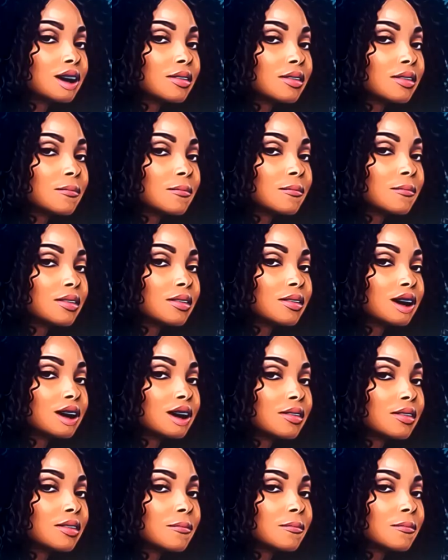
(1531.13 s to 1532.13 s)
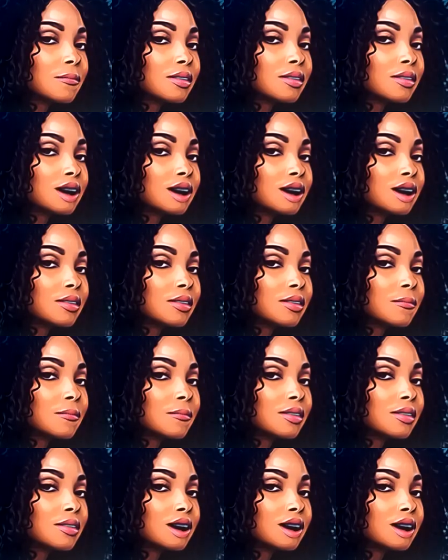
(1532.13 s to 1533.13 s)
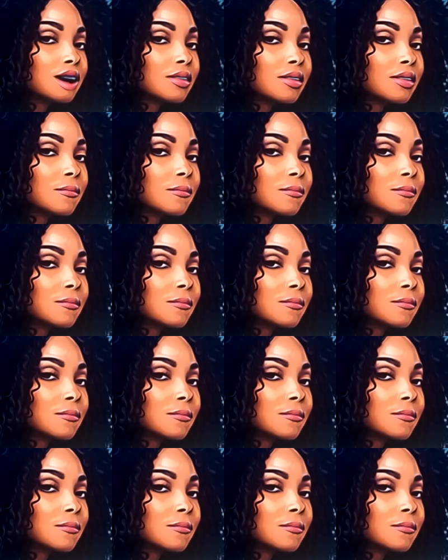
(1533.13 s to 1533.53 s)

She said, I don't know. Drew got me so confused.